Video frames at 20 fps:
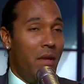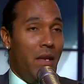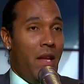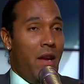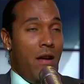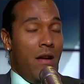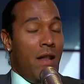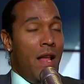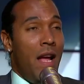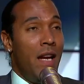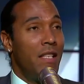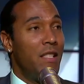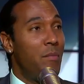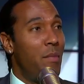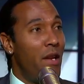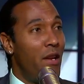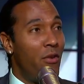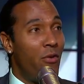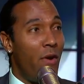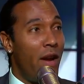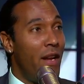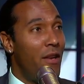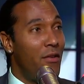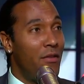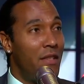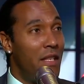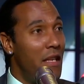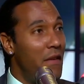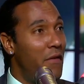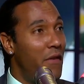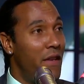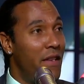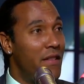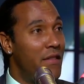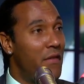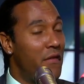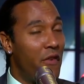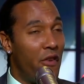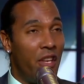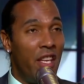Carolina's been great on
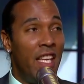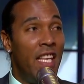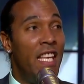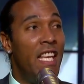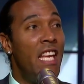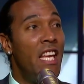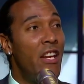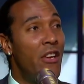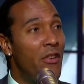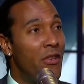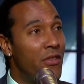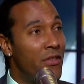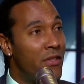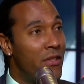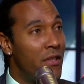defense for years.